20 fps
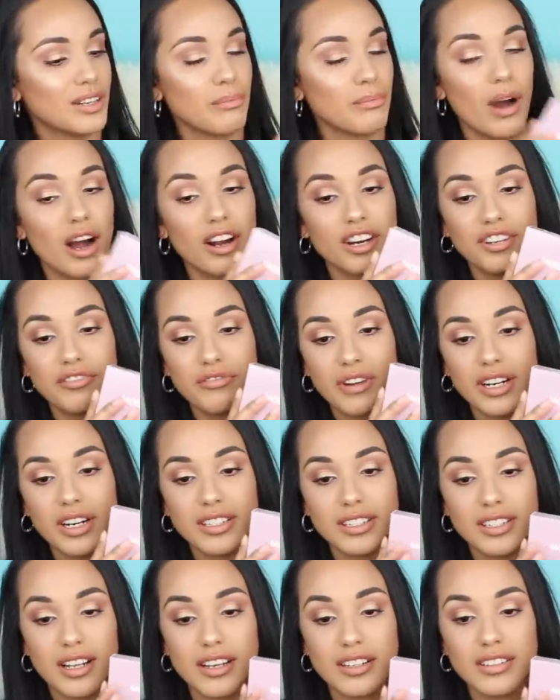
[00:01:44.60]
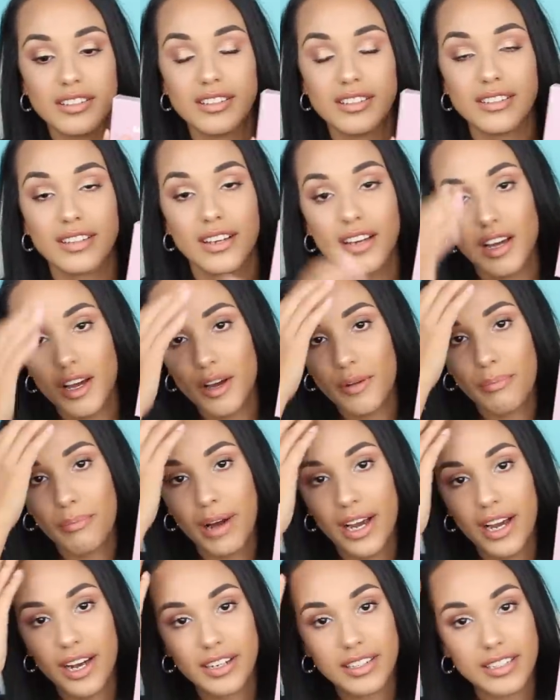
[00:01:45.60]
Modern Renaissance
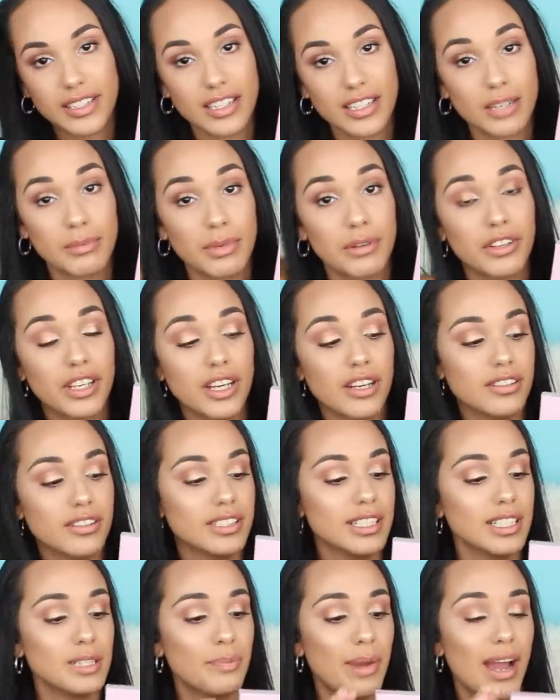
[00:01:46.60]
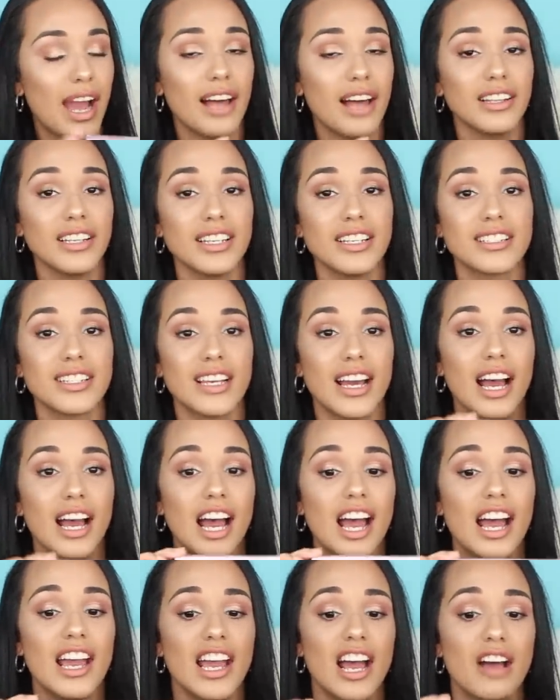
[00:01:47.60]
by Anastasia Beverly Hills. This palette,
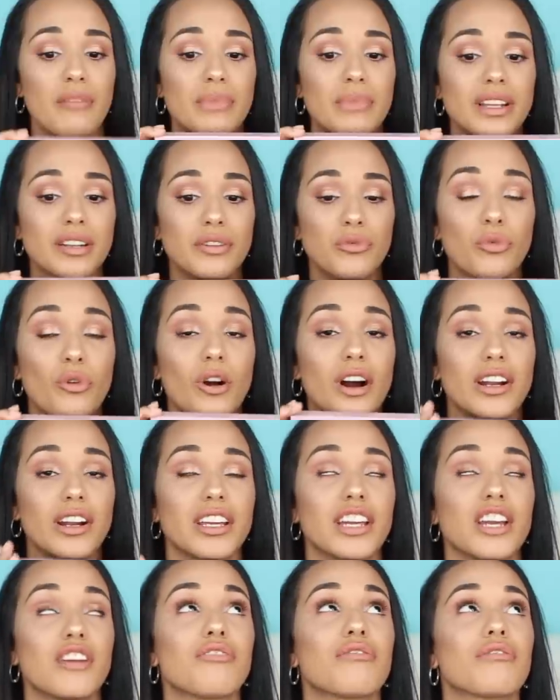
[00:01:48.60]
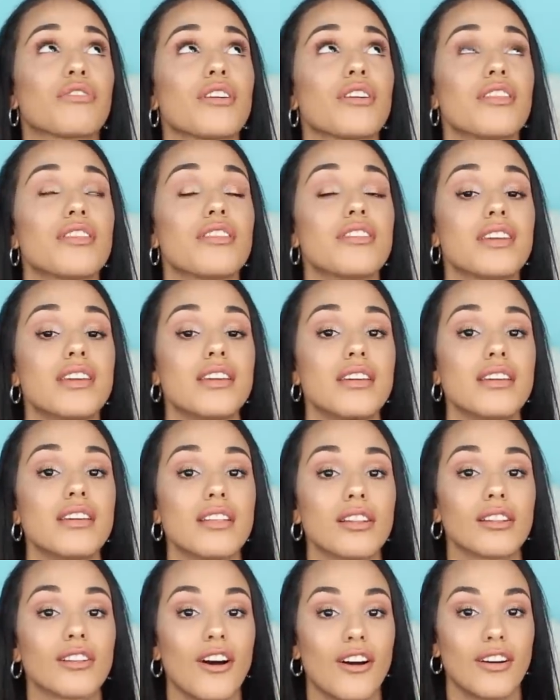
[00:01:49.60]
I have been wanting it for
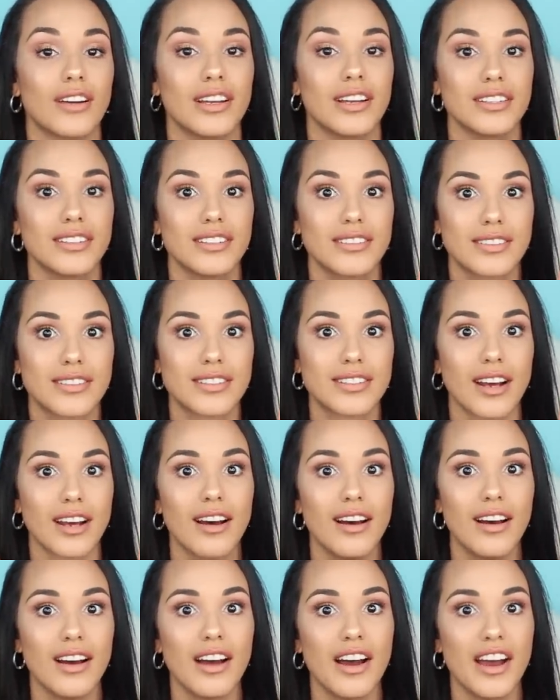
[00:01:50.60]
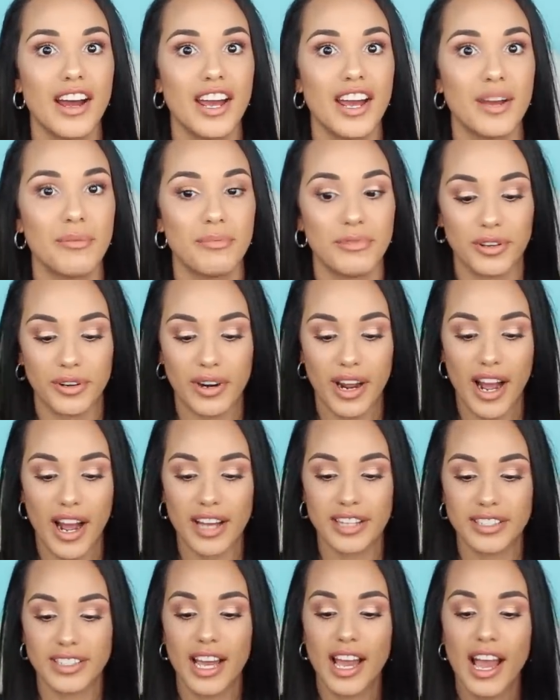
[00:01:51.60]
the longest time, you
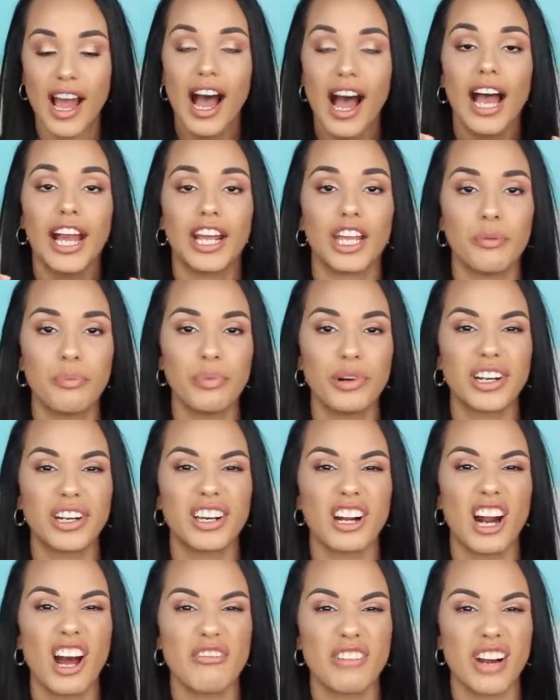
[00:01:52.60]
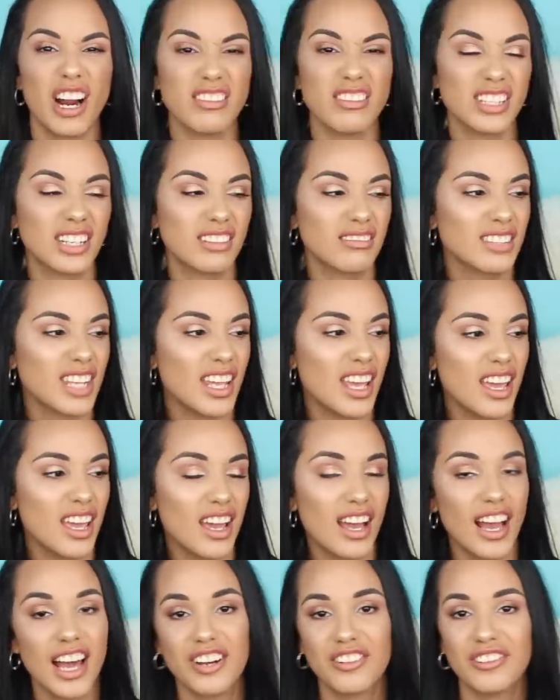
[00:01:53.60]
guys. I kept putting it off and I was like,
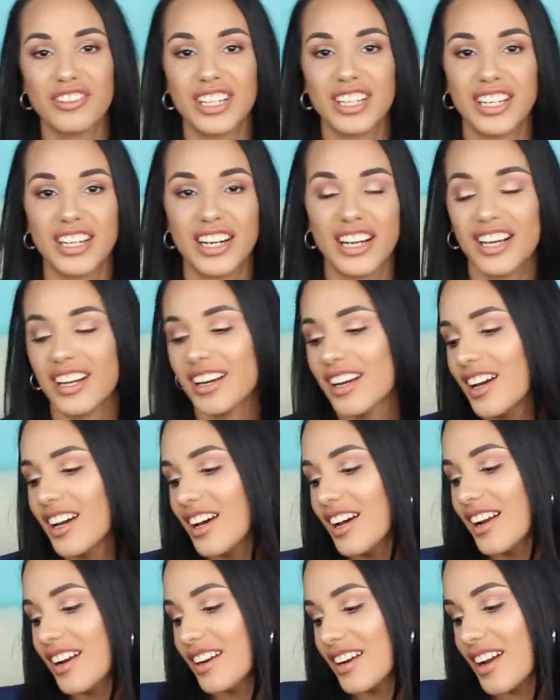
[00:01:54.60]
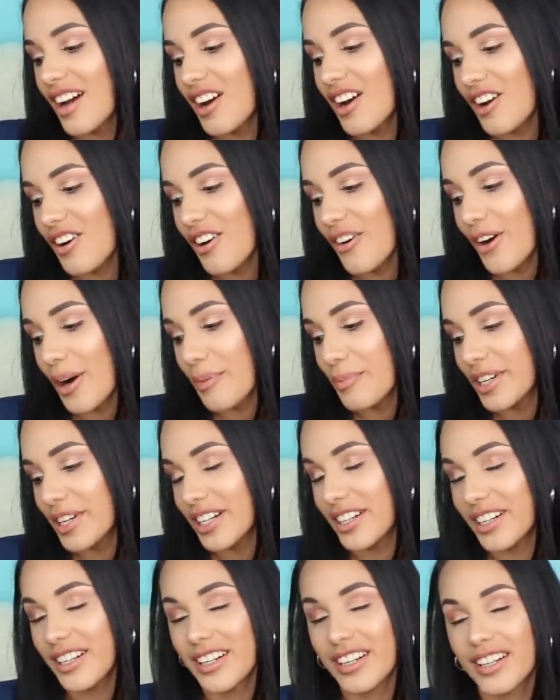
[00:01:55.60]
eh, I don't need it. No, I'm
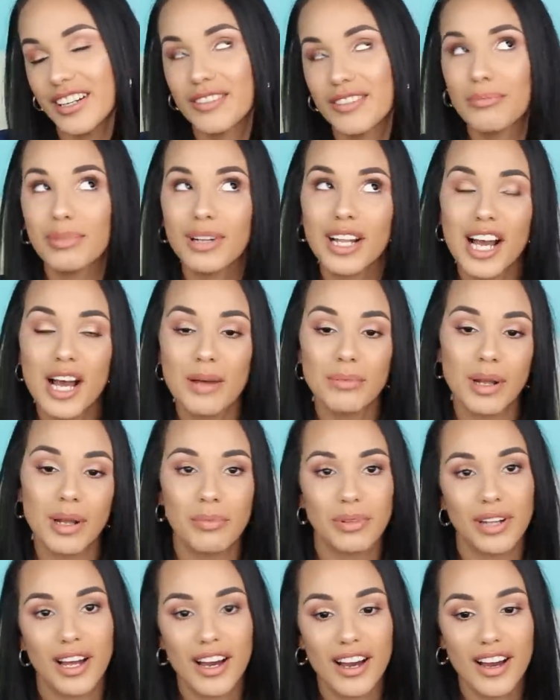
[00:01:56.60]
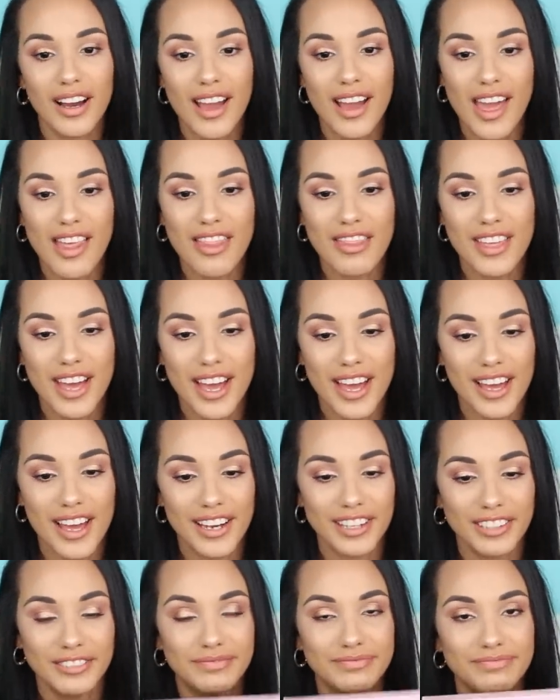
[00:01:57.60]
good, blah, blah, blah. And
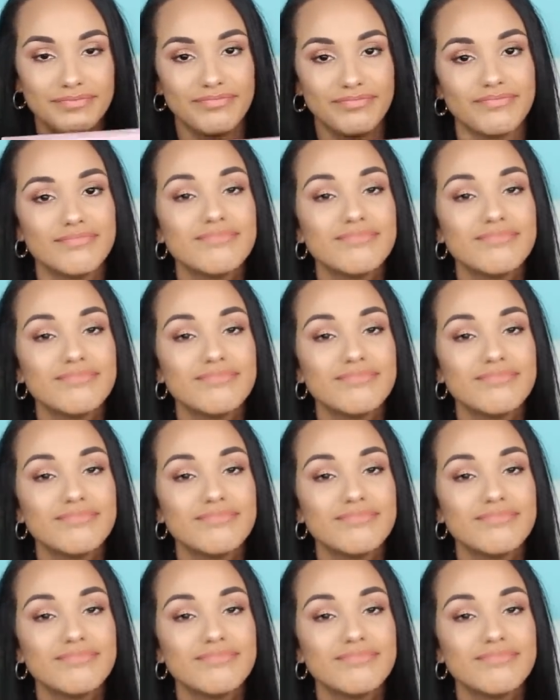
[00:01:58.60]
then